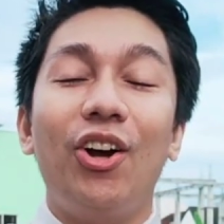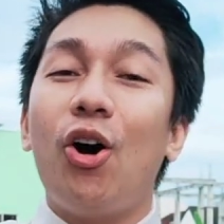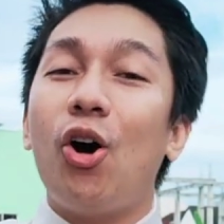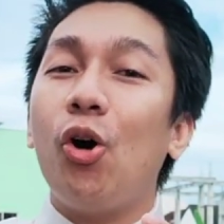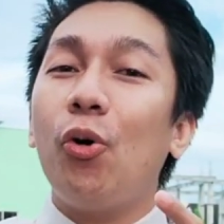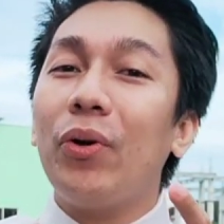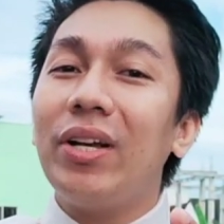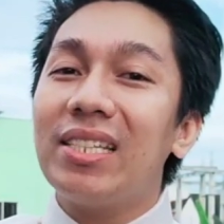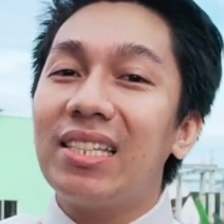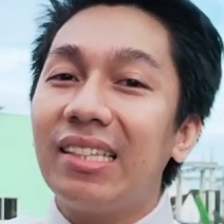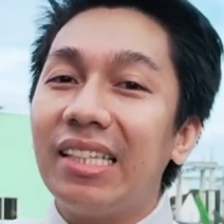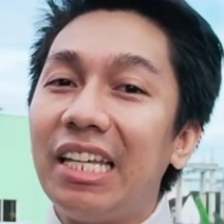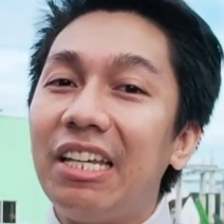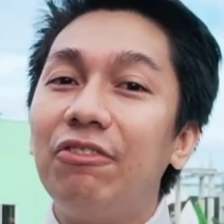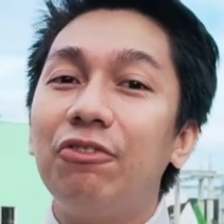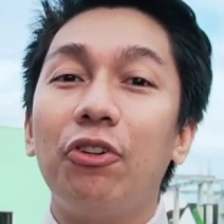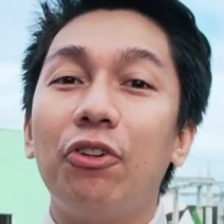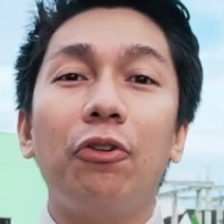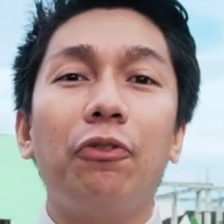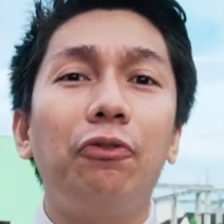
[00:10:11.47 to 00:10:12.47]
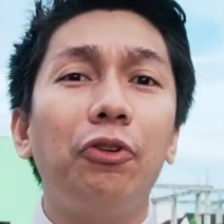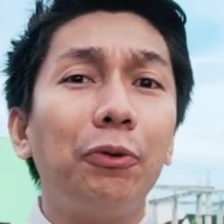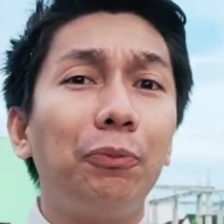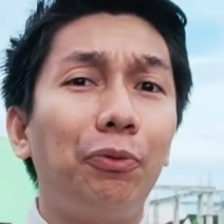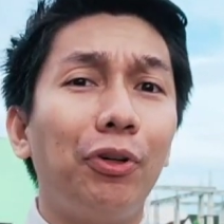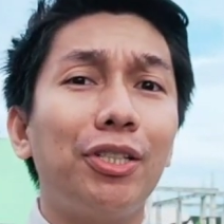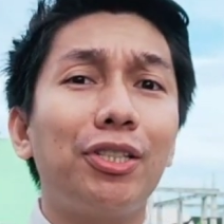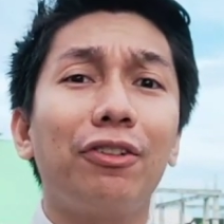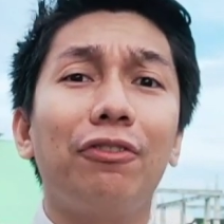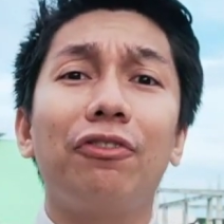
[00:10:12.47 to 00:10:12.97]
Always leave
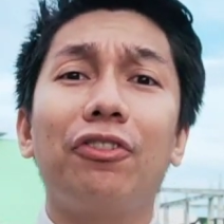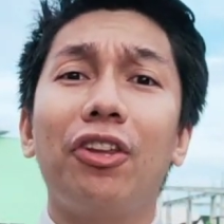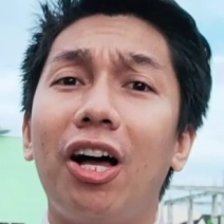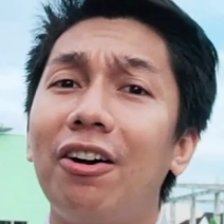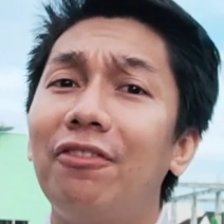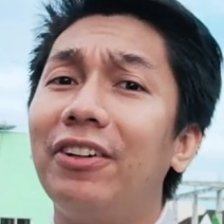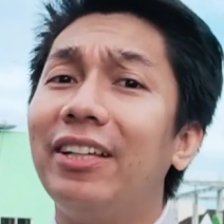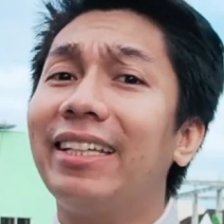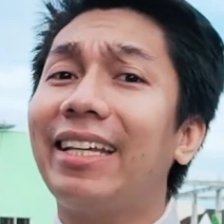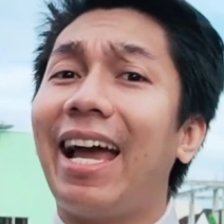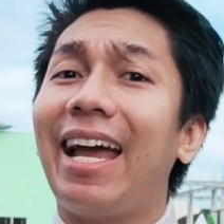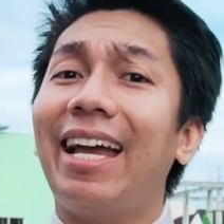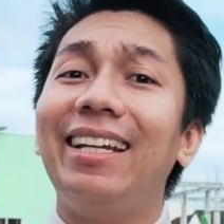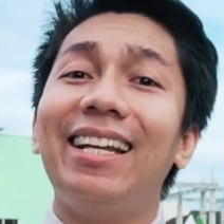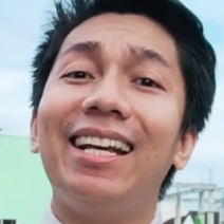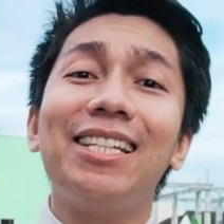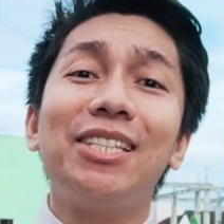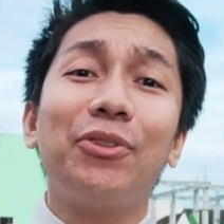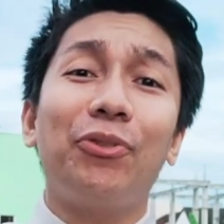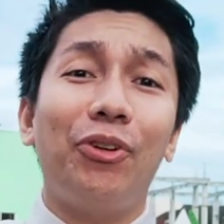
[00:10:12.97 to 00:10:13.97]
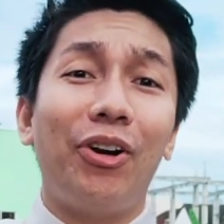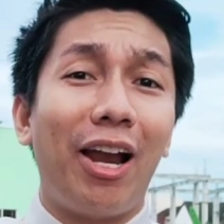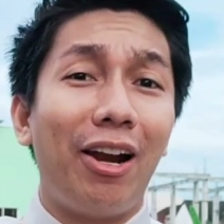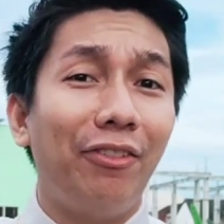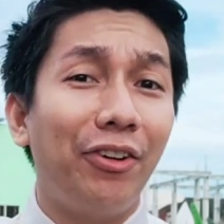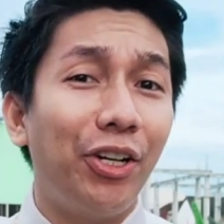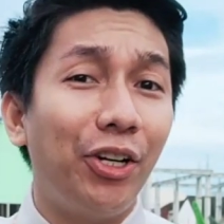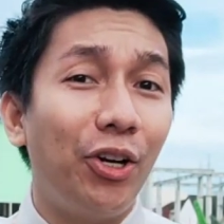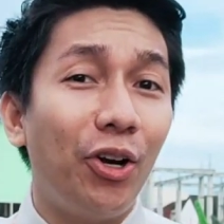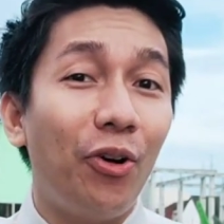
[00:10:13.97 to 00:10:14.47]
footprints of love and kindness
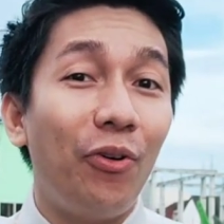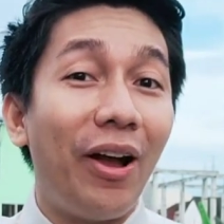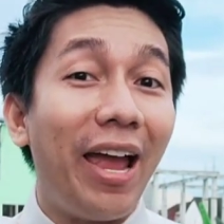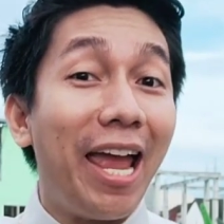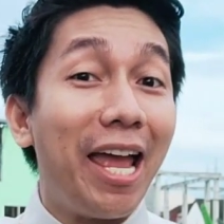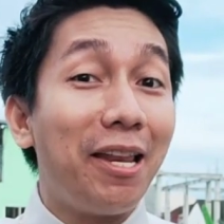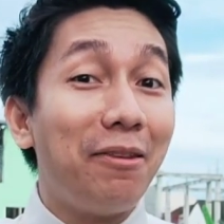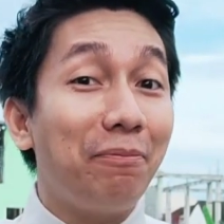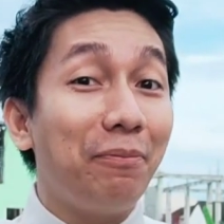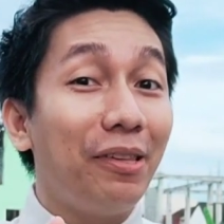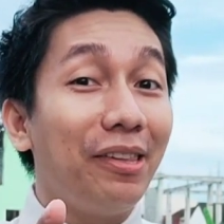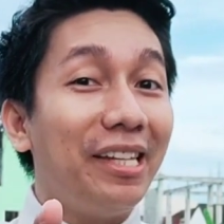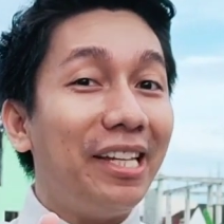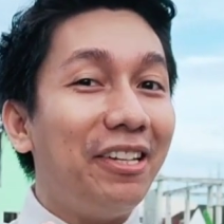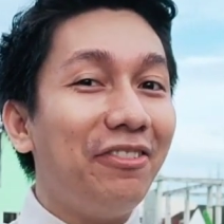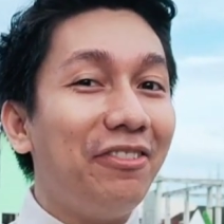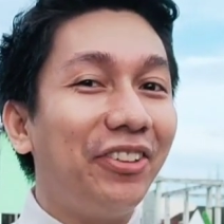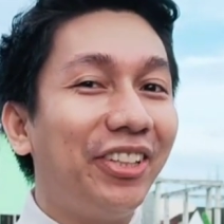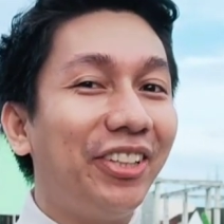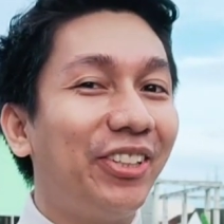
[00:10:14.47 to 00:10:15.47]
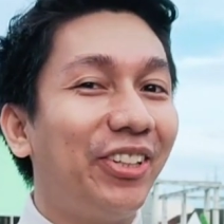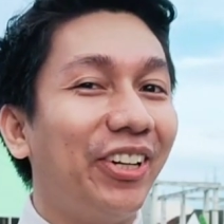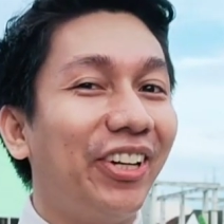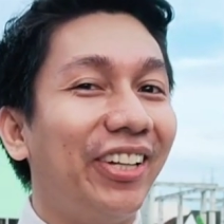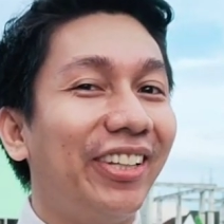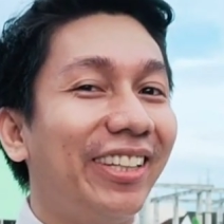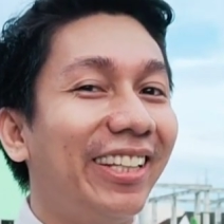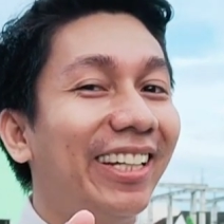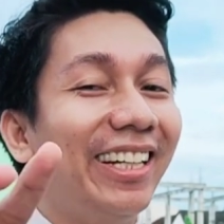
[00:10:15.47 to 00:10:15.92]
wherever you go, and believe it good.